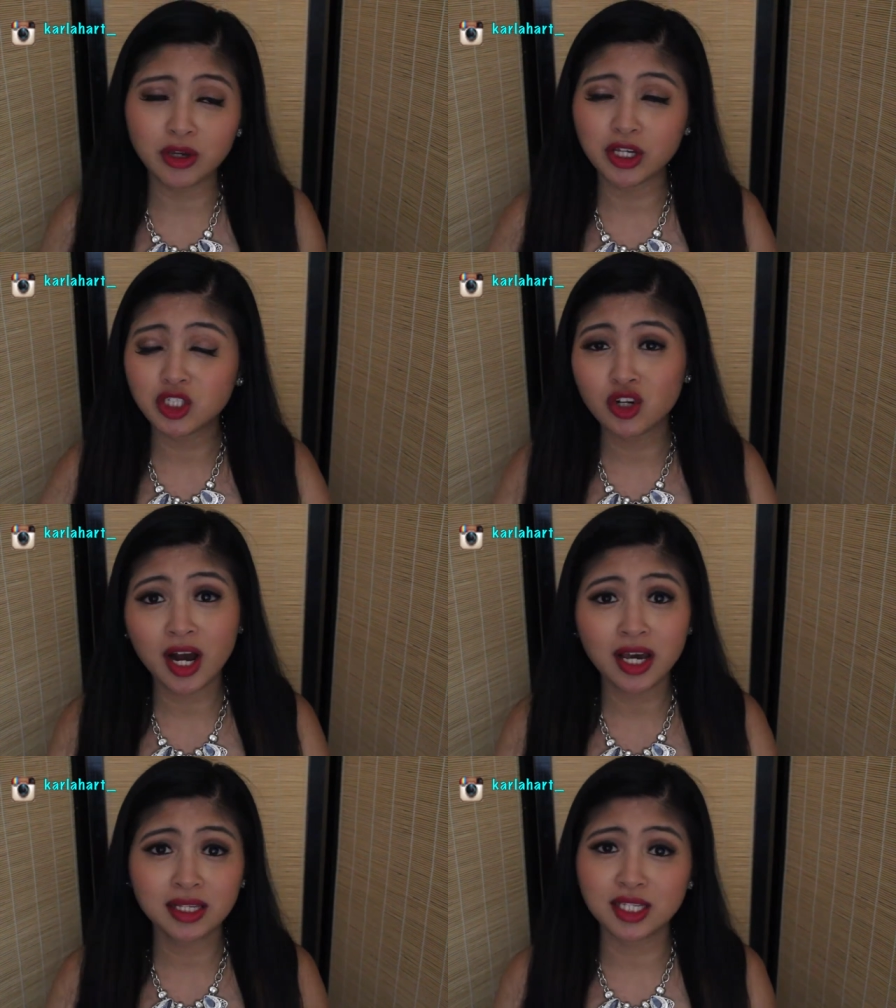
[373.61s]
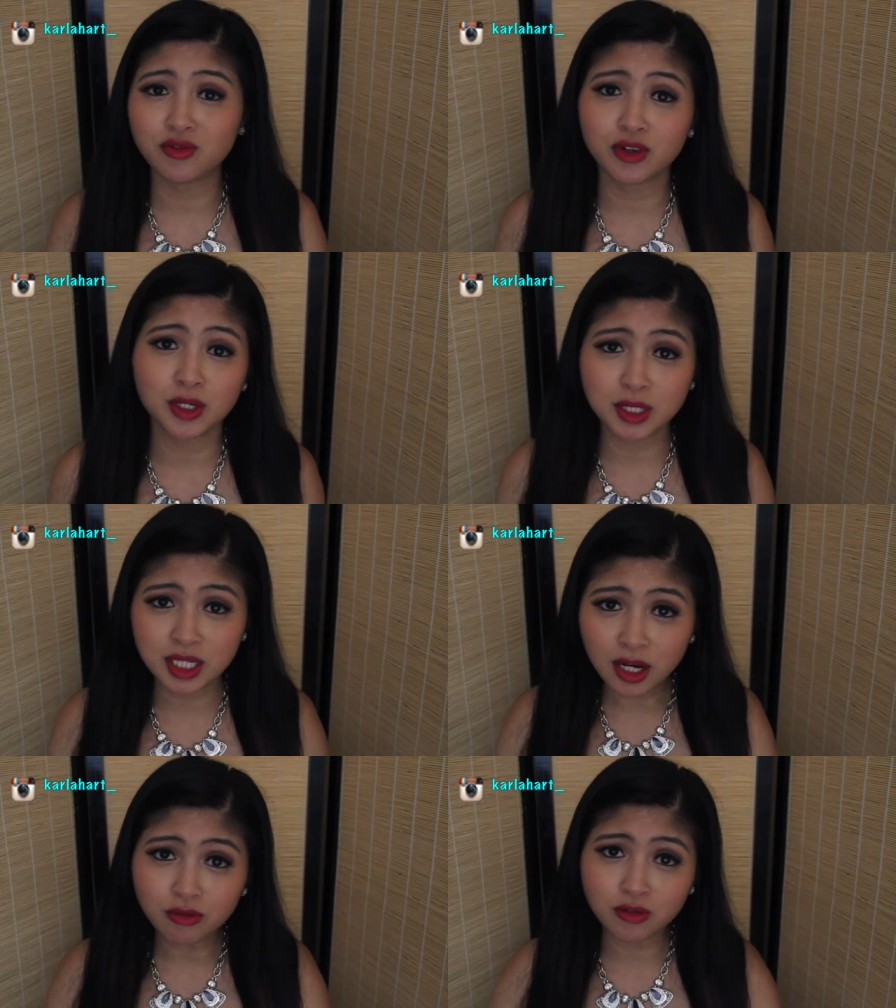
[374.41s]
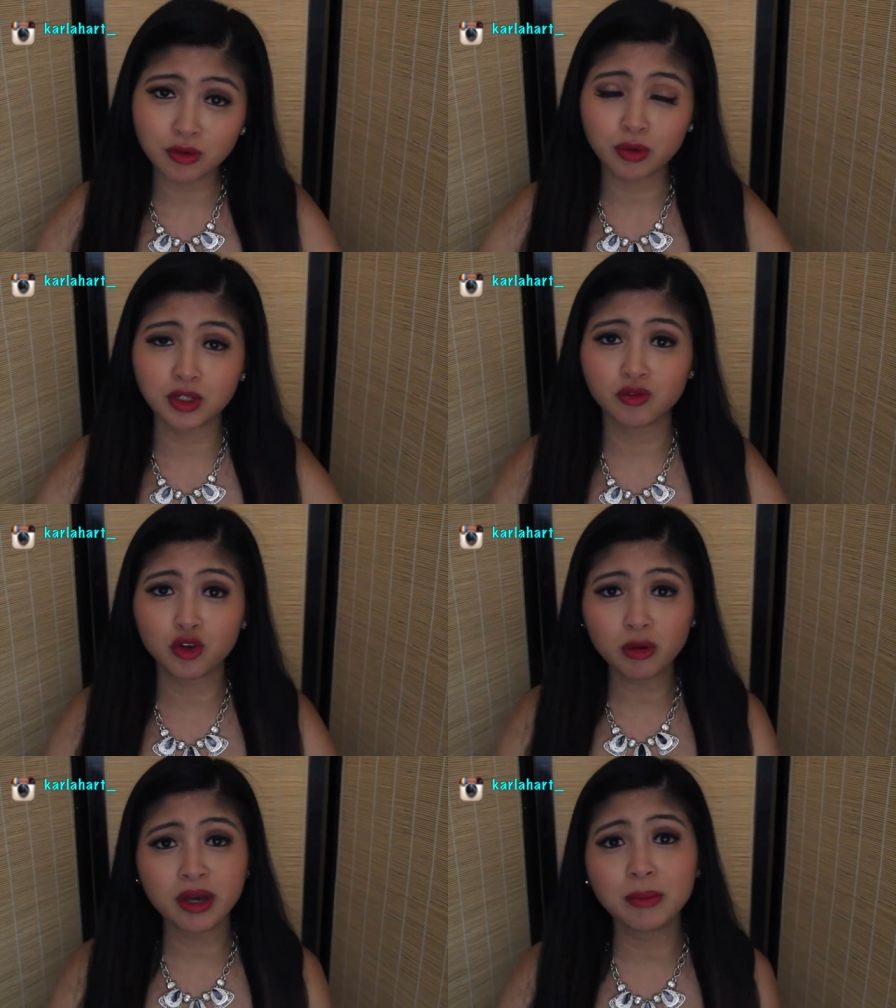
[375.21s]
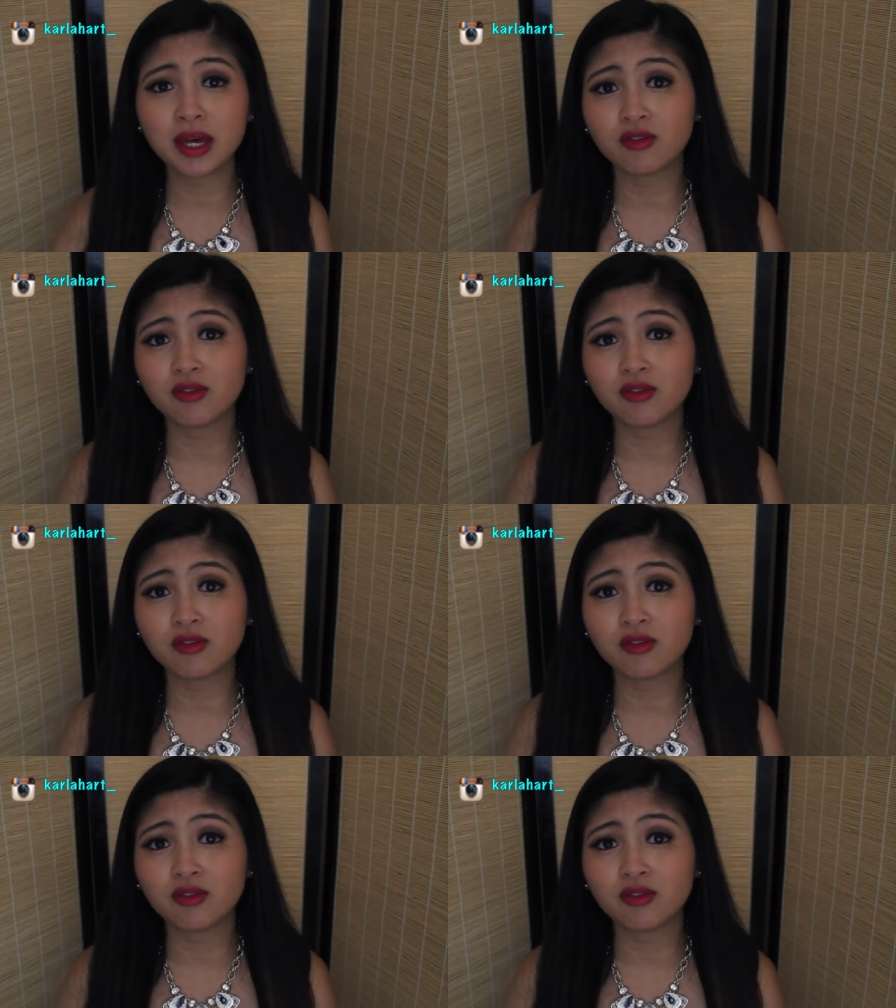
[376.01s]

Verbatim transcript: You can try and see for yourself if it works for your baby.